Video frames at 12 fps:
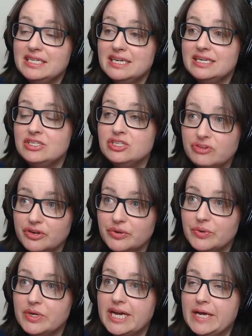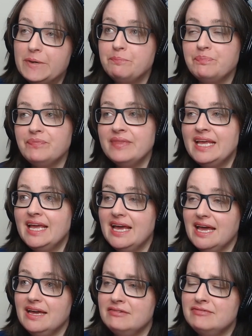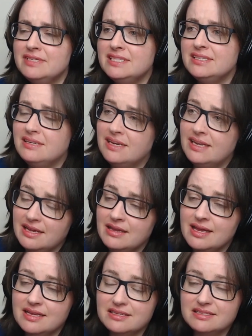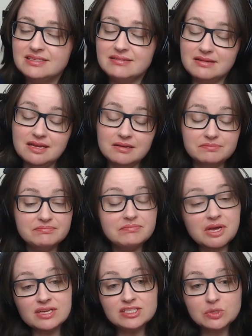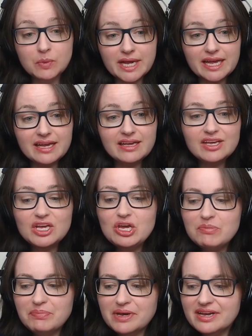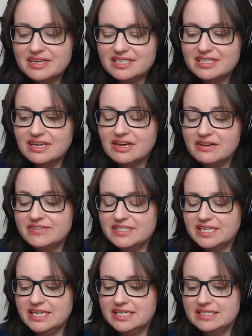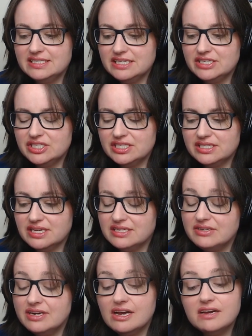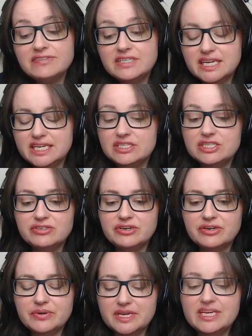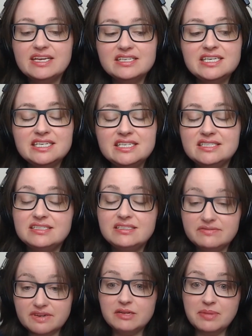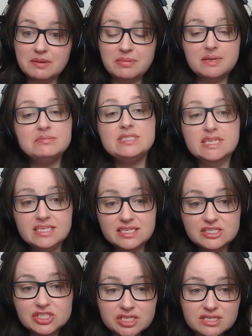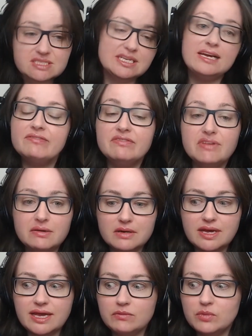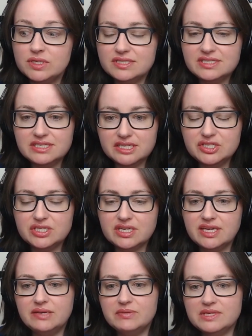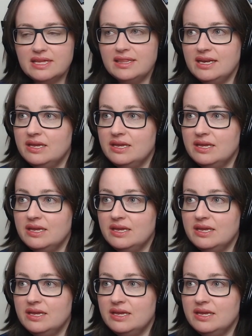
a stroke and recently has passed away. But after his seizure, after his stroke, yes, he did develop epilepsy. He didn't just have one seizure. He was, and then